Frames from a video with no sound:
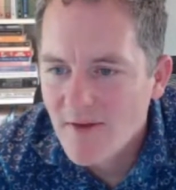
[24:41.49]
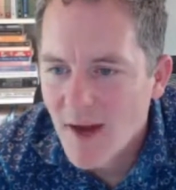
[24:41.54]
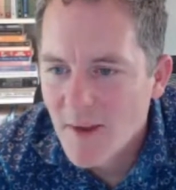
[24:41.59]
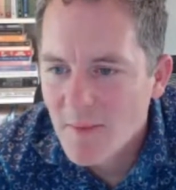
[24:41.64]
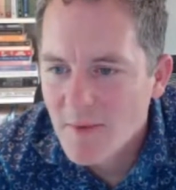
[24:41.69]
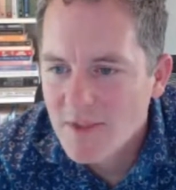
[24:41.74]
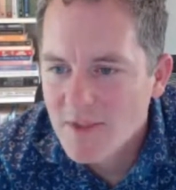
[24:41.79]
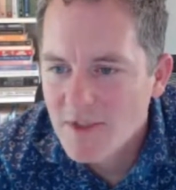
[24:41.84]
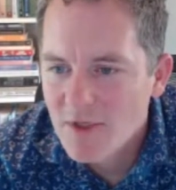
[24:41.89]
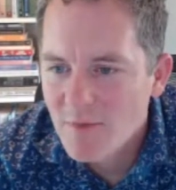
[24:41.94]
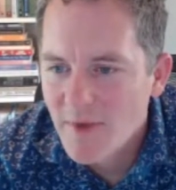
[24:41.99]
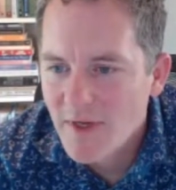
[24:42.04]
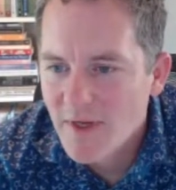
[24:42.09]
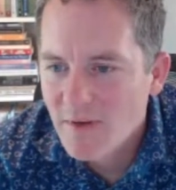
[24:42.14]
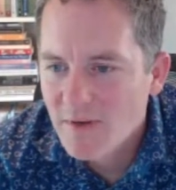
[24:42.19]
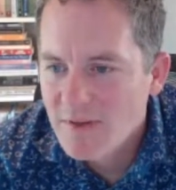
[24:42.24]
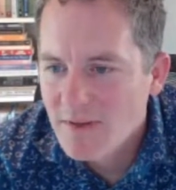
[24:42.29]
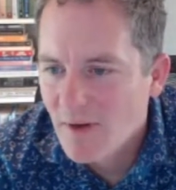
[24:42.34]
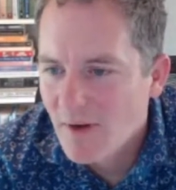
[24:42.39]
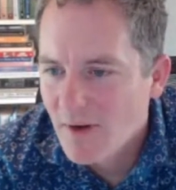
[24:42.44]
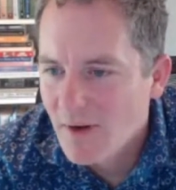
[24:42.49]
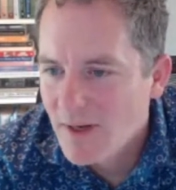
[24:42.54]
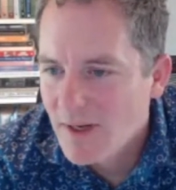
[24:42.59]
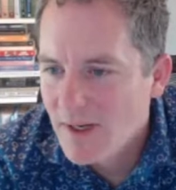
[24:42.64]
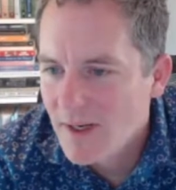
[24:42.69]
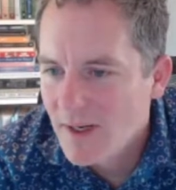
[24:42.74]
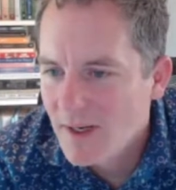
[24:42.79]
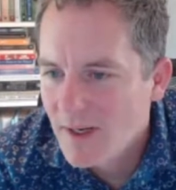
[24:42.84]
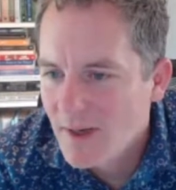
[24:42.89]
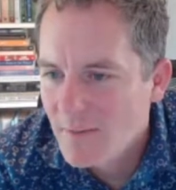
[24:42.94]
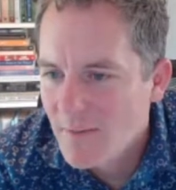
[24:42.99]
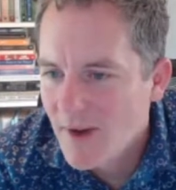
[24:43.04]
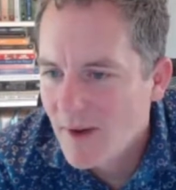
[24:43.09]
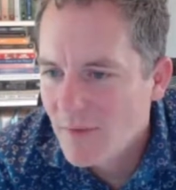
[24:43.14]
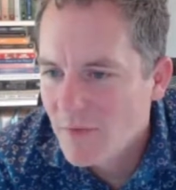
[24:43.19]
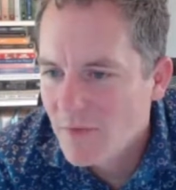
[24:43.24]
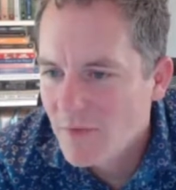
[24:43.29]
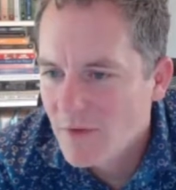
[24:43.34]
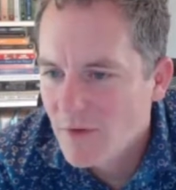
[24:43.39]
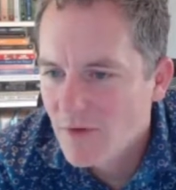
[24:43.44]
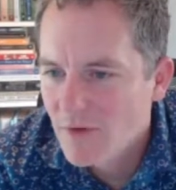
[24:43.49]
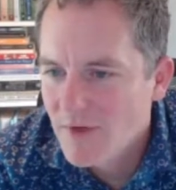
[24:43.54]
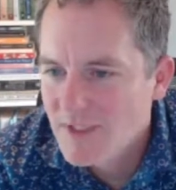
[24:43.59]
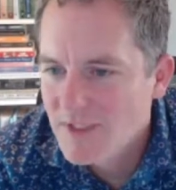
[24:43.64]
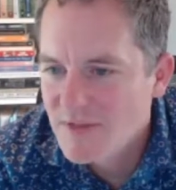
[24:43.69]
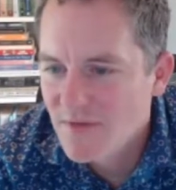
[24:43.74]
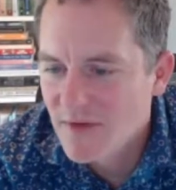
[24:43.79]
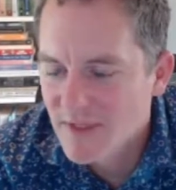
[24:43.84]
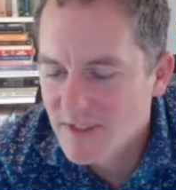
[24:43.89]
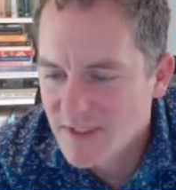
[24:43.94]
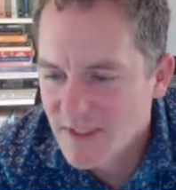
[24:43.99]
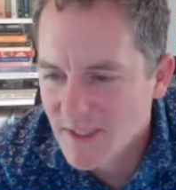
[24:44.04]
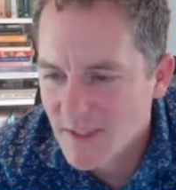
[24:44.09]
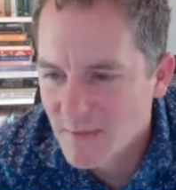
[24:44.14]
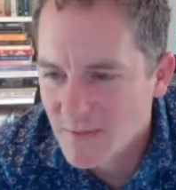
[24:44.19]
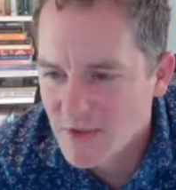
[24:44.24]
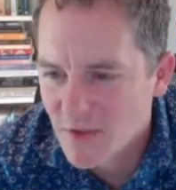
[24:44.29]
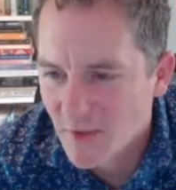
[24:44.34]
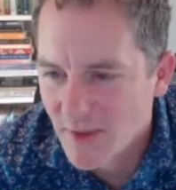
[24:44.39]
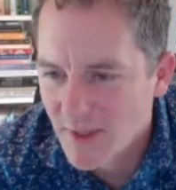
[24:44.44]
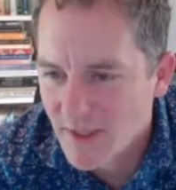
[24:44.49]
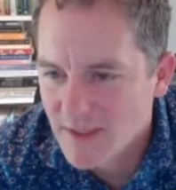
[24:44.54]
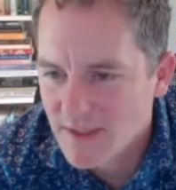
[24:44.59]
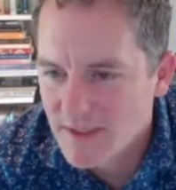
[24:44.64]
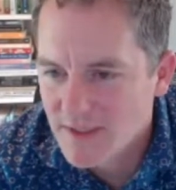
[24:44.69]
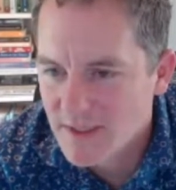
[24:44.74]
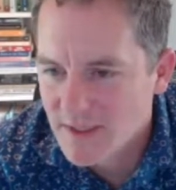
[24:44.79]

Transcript: I'm assuming you're talking about the grease for the slip joints.